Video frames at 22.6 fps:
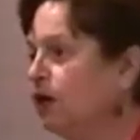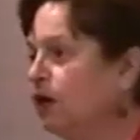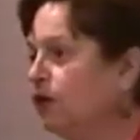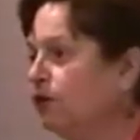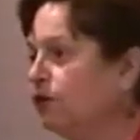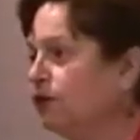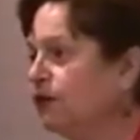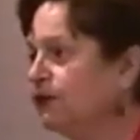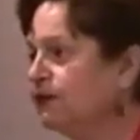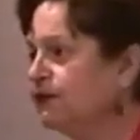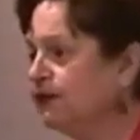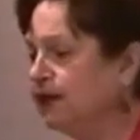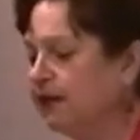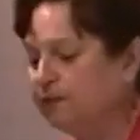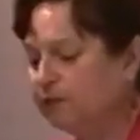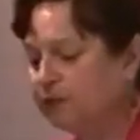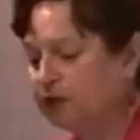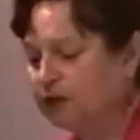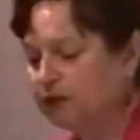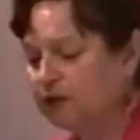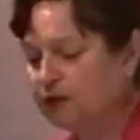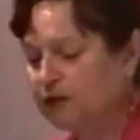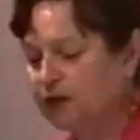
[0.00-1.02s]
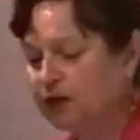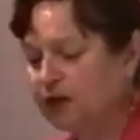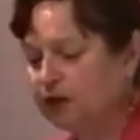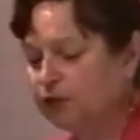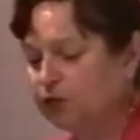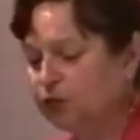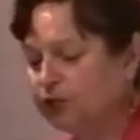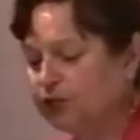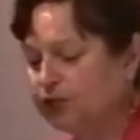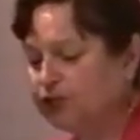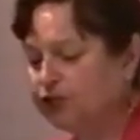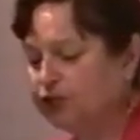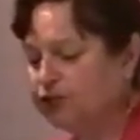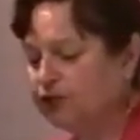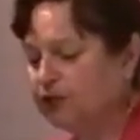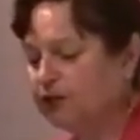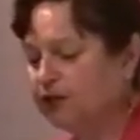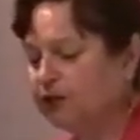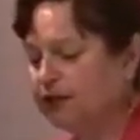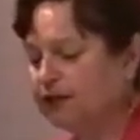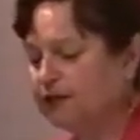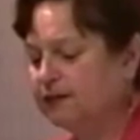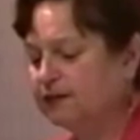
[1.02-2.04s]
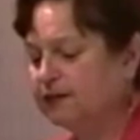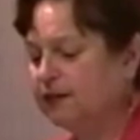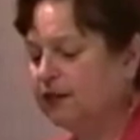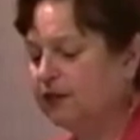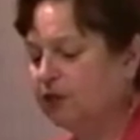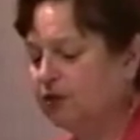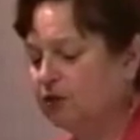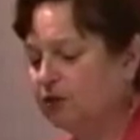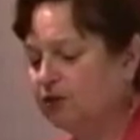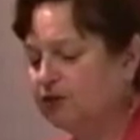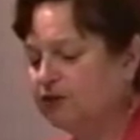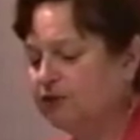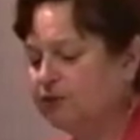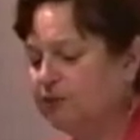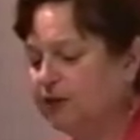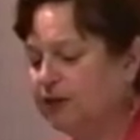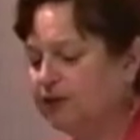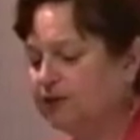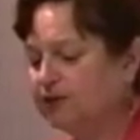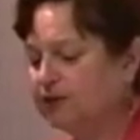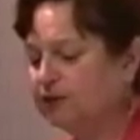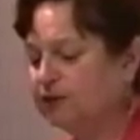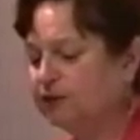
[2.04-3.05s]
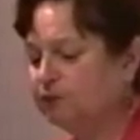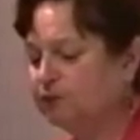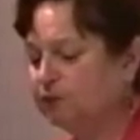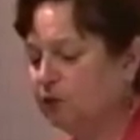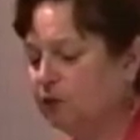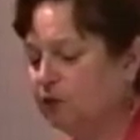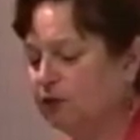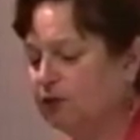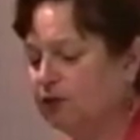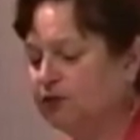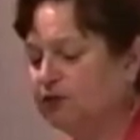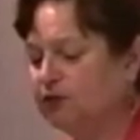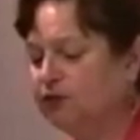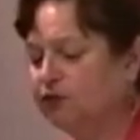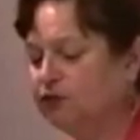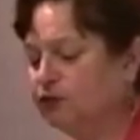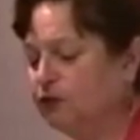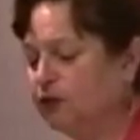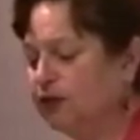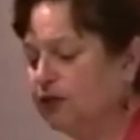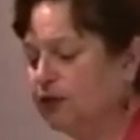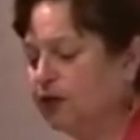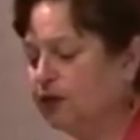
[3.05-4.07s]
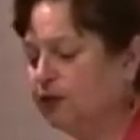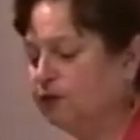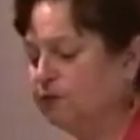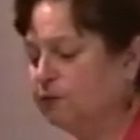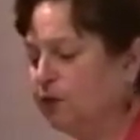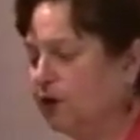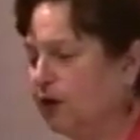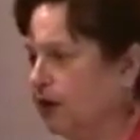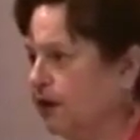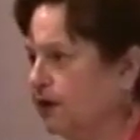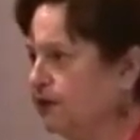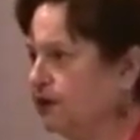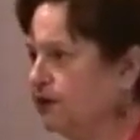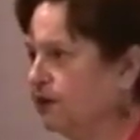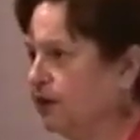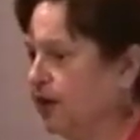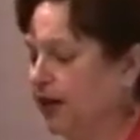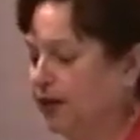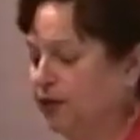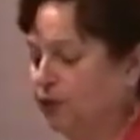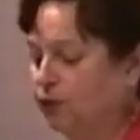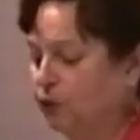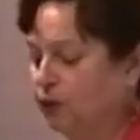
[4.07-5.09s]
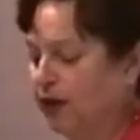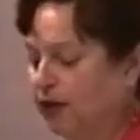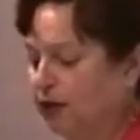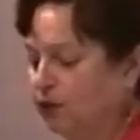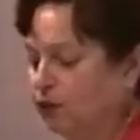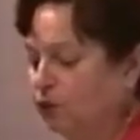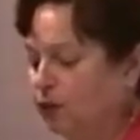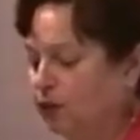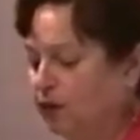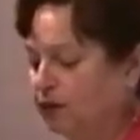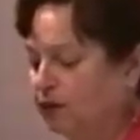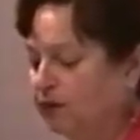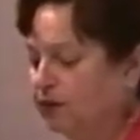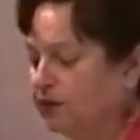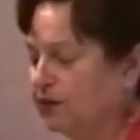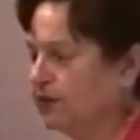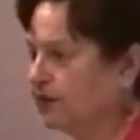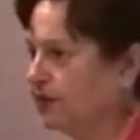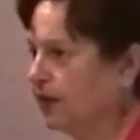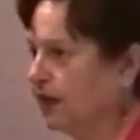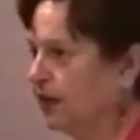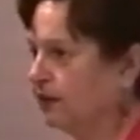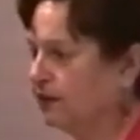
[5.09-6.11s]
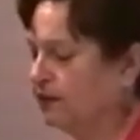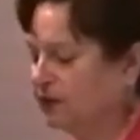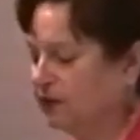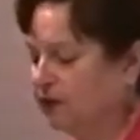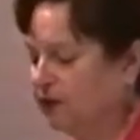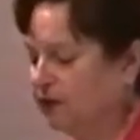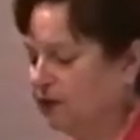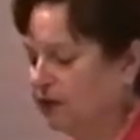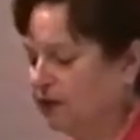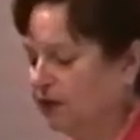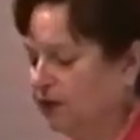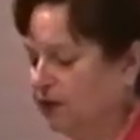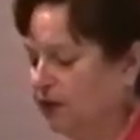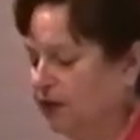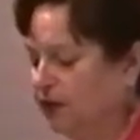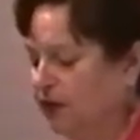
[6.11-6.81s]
For example, a British journal essay urged space explorers to treat other bodies like threatened wilderness lands on Earth,